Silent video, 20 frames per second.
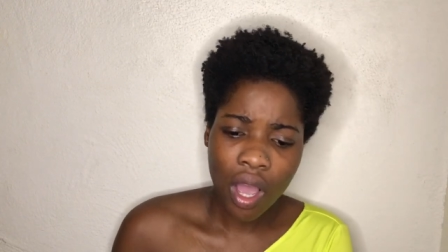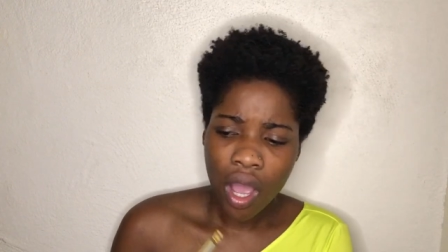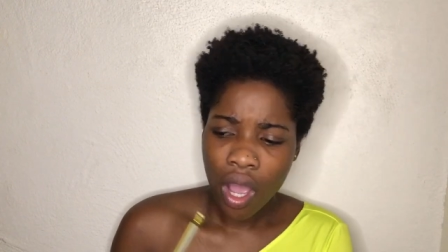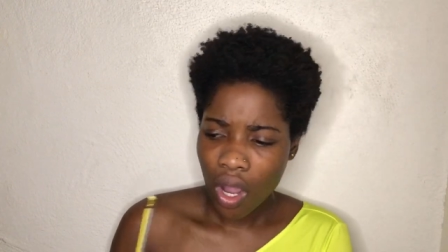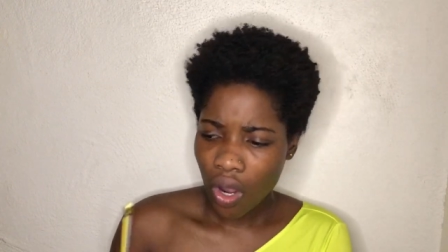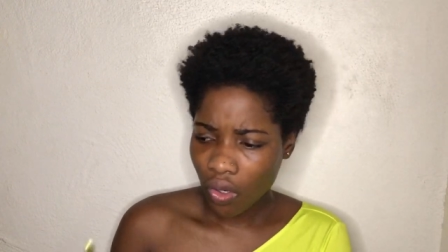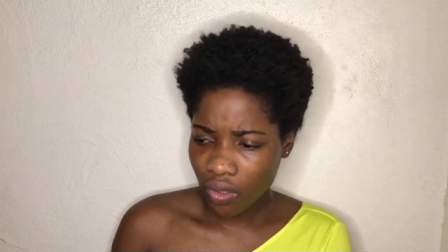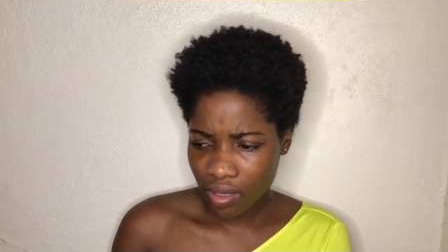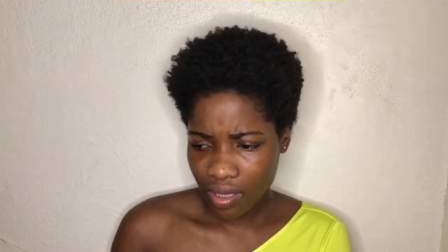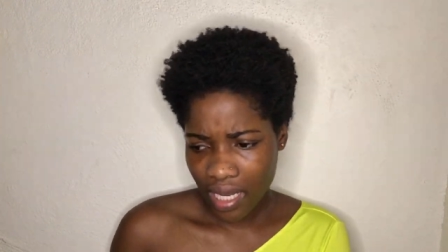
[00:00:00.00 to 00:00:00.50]

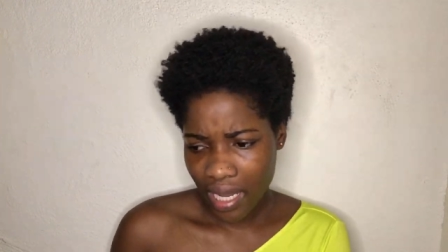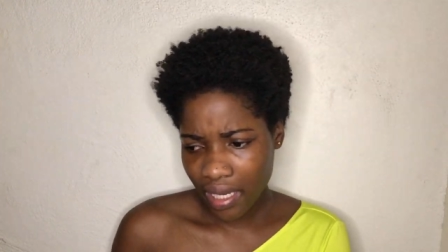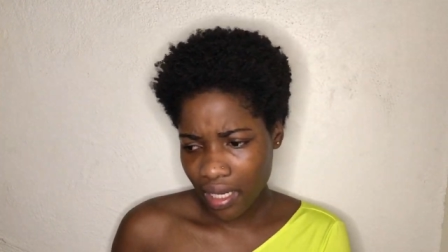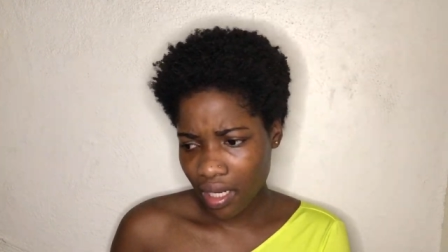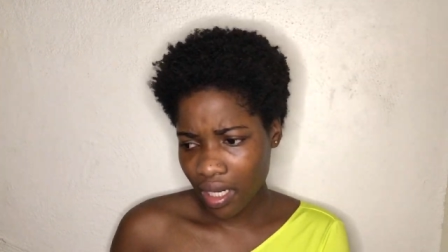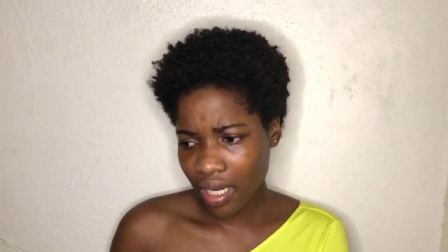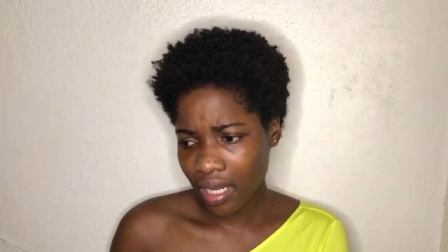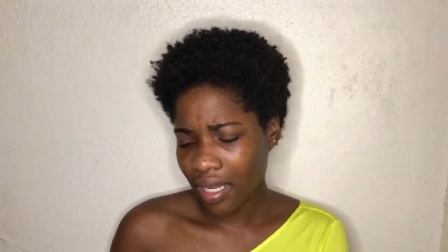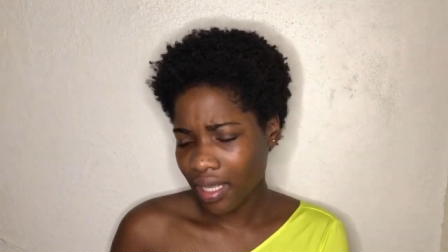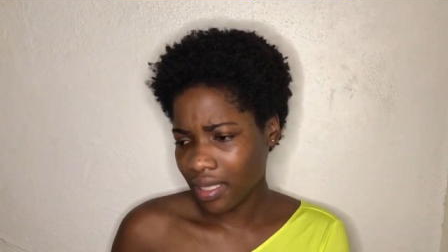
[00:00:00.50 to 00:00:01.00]
Outside of
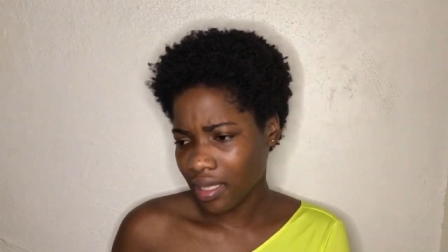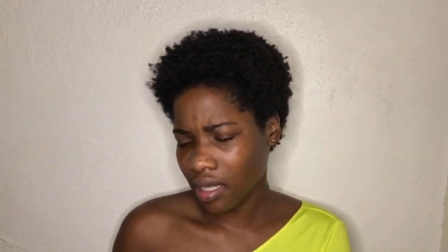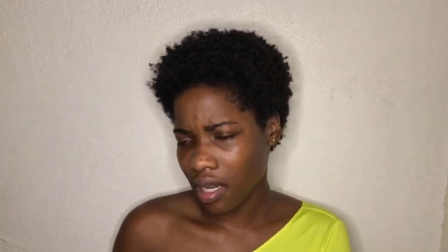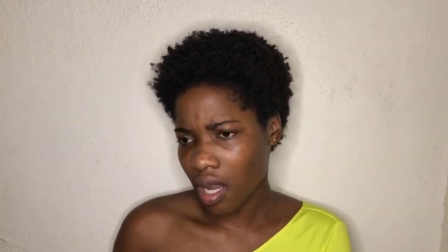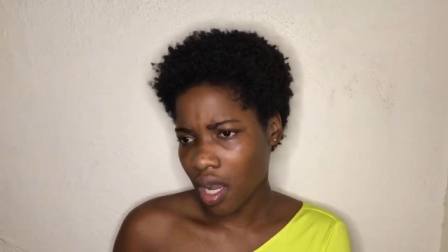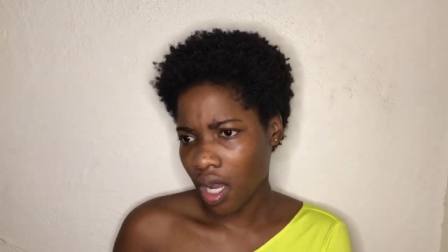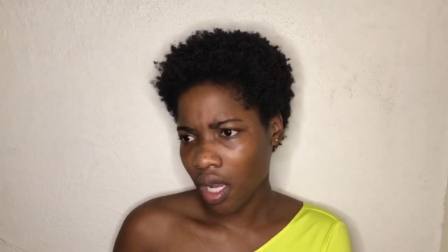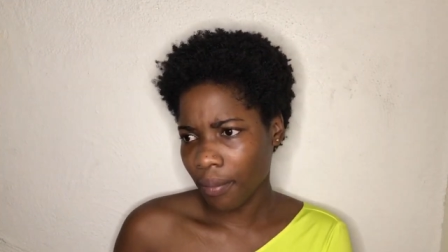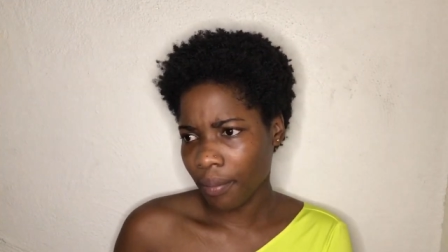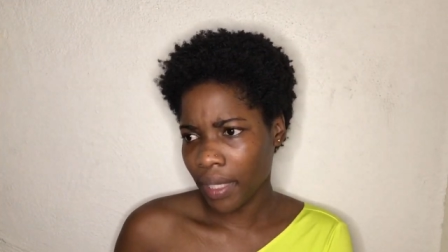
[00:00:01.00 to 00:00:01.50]

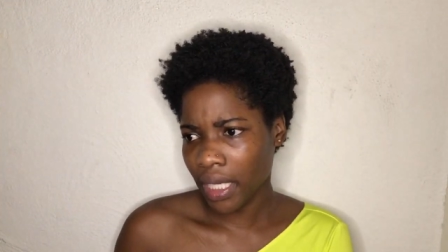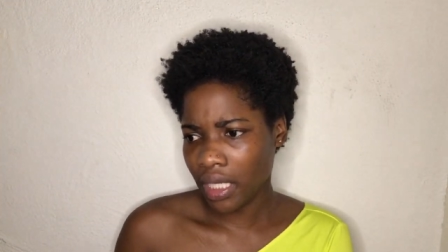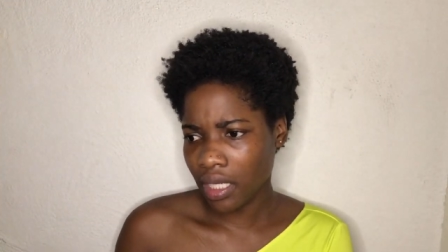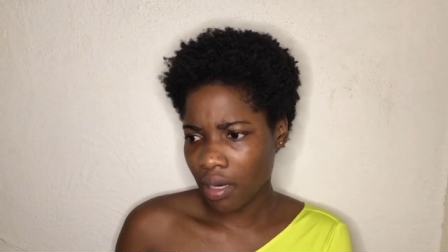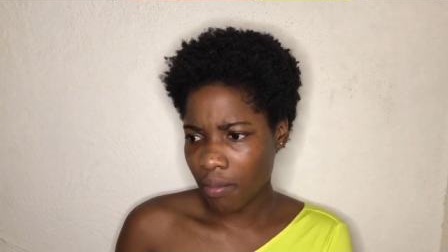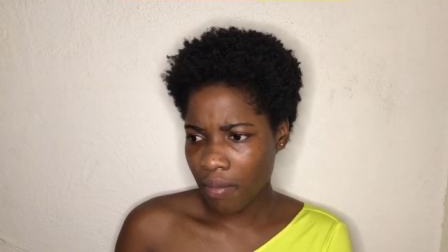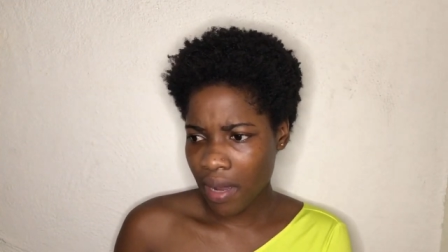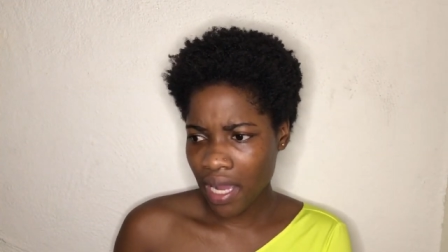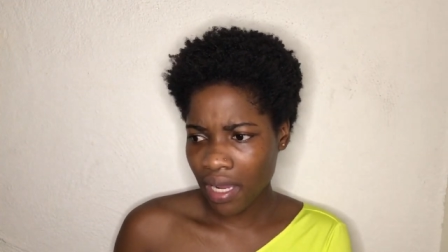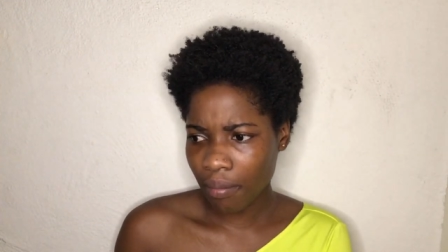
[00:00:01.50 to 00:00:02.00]
that, in your
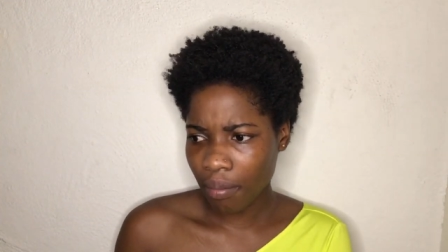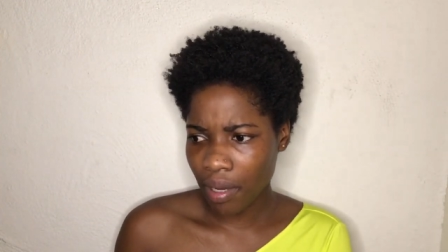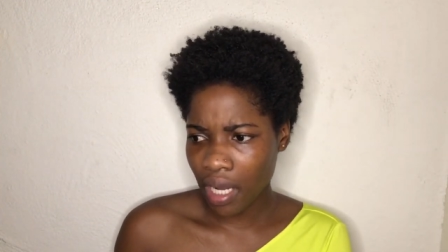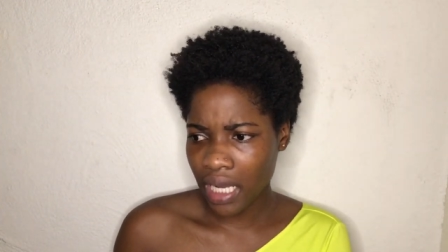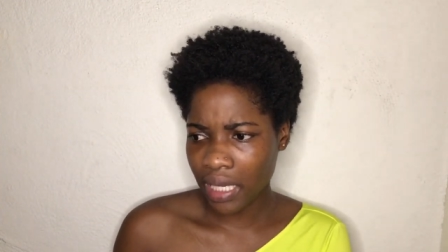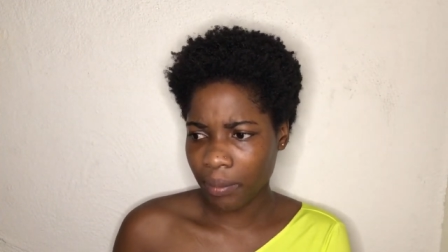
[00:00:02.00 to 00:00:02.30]
backpack,